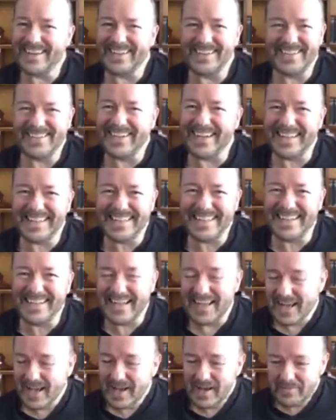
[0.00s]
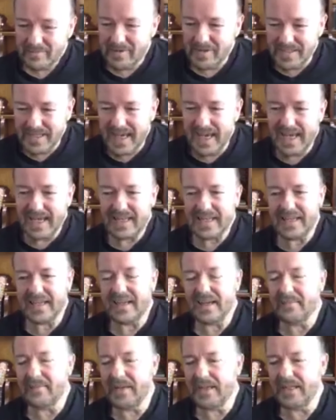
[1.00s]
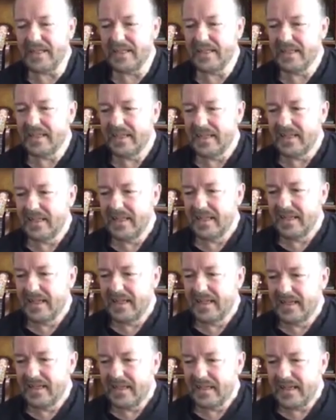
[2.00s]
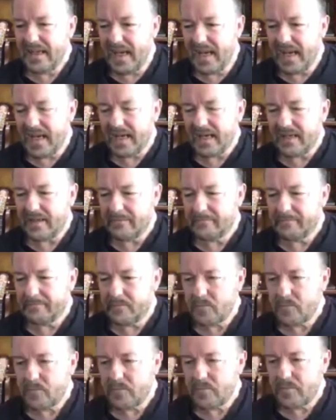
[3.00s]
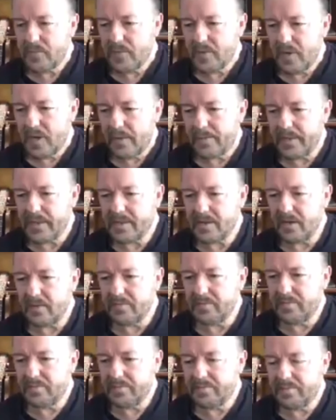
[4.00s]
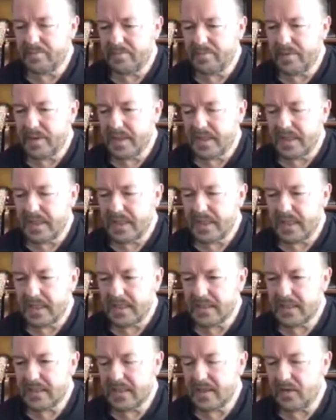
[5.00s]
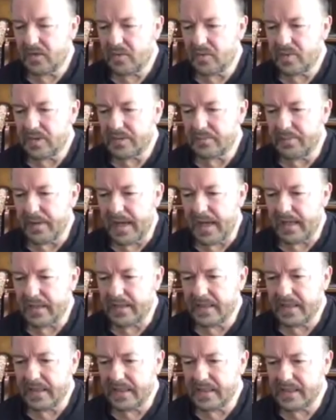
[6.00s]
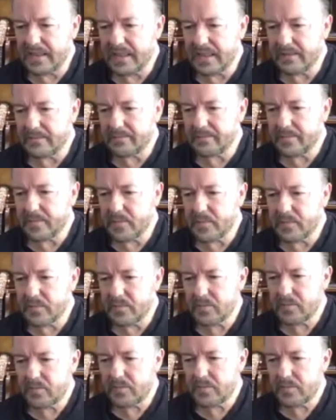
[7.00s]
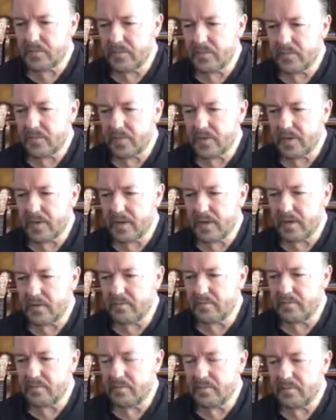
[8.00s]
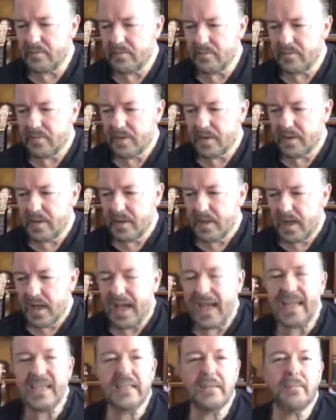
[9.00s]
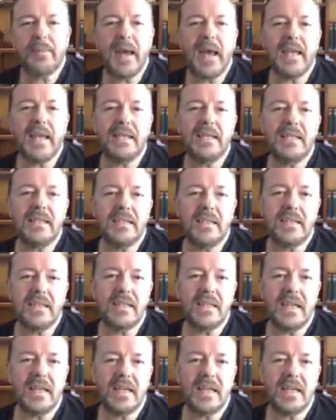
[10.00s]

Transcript: I don't. But yeah, I mean, yeah. I mean, it's not a, it's not always a bad thing, isn't it? Um, it depends, doesn't it?